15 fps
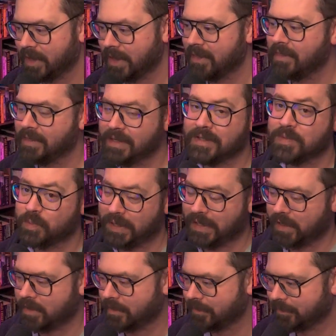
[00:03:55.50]
in this
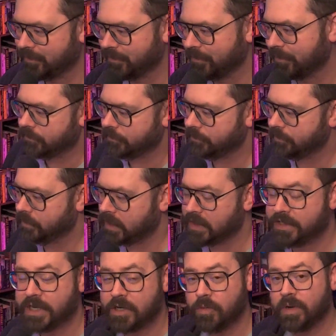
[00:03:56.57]
week.
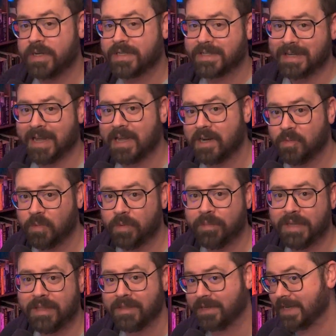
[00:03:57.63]
January 2nd will
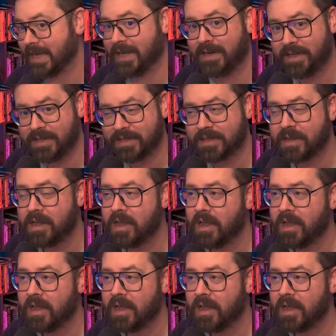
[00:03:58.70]
be the Dandies,